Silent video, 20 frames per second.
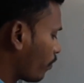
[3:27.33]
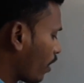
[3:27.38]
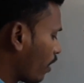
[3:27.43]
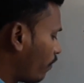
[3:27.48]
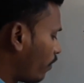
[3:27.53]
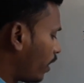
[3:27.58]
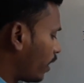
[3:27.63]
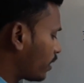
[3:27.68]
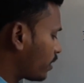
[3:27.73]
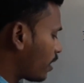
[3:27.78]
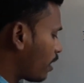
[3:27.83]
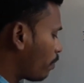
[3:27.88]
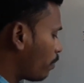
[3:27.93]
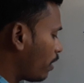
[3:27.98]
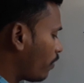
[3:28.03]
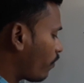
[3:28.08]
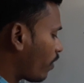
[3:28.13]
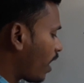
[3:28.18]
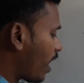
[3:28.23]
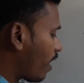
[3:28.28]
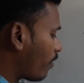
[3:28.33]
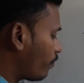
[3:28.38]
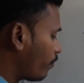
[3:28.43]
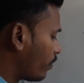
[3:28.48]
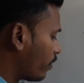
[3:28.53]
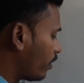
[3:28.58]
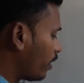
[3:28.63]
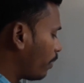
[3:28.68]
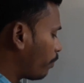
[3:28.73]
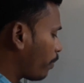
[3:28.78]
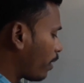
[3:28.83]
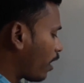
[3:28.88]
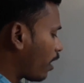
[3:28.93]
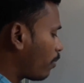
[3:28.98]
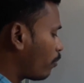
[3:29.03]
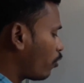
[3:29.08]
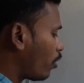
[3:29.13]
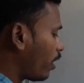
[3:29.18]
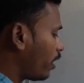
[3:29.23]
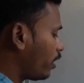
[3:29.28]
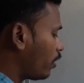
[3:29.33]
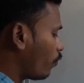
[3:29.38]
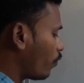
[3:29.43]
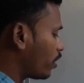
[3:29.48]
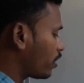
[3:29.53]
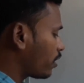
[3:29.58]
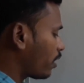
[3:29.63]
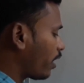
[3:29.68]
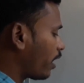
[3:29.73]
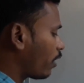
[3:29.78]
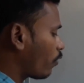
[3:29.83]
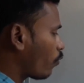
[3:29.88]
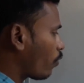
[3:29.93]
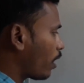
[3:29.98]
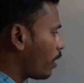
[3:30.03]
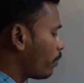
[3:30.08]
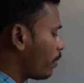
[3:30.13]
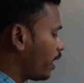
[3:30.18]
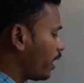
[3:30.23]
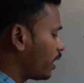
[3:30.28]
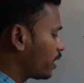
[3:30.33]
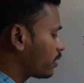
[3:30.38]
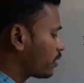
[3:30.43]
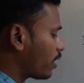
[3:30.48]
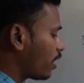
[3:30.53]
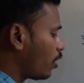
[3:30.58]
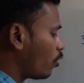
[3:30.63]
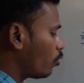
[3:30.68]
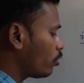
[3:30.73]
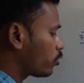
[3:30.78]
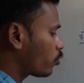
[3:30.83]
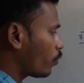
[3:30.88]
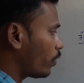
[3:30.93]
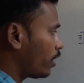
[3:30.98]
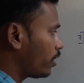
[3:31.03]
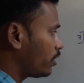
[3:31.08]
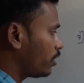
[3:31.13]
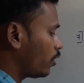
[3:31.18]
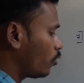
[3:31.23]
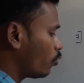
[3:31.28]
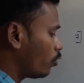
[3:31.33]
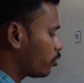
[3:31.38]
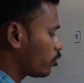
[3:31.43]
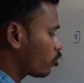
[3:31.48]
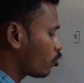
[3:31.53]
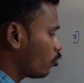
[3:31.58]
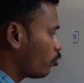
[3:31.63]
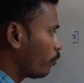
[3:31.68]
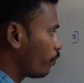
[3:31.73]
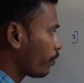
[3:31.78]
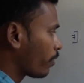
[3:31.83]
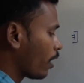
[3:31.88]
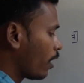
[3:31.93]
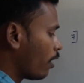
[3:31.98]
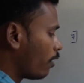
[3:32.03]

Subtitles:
For example, if I have the parabola equation like y minus k whole square is equals to